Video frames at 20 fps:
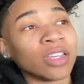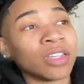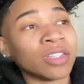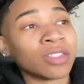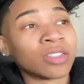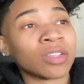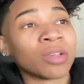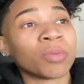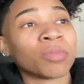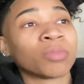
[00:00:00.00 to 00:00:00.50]

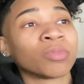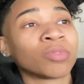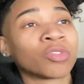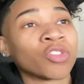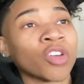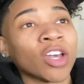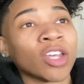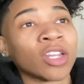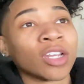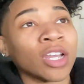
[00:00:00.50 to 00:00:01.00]
ends up
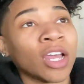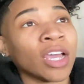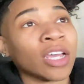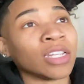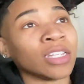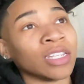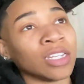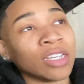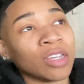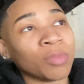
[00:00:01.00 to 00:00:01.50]
trying to
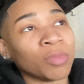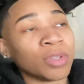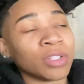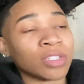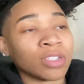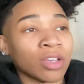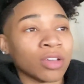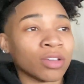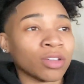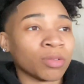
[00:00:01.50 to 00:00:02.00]
like dm me
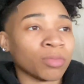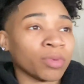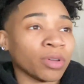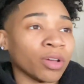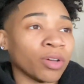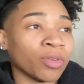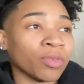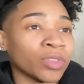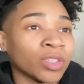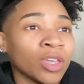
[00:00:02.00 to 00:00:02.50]
talking
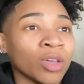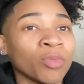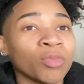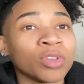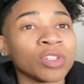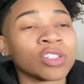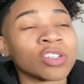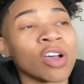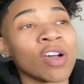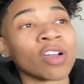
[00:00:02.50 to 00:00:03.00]
about can
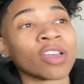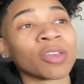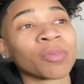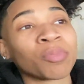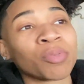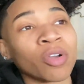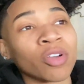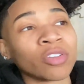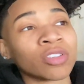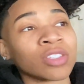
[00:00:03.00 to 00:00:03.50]
we talk in
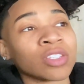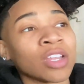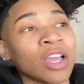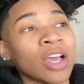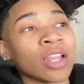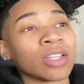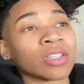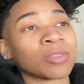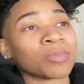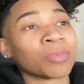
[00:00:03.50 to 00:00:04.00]
person
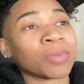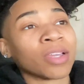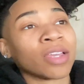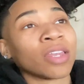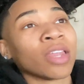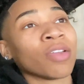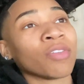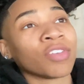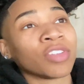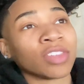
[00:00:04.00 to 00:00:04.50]
i'll
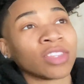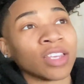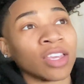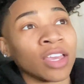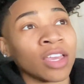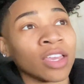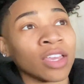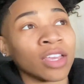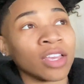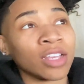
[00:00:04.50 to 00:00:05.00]
explain
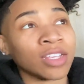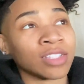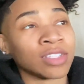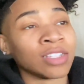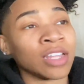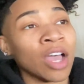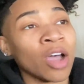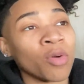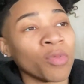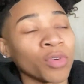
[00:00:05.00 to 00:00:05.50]
everything it's
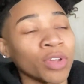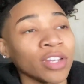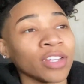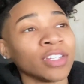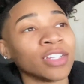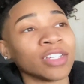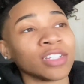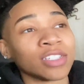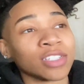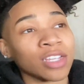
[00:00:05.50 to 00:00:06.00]
not what it looks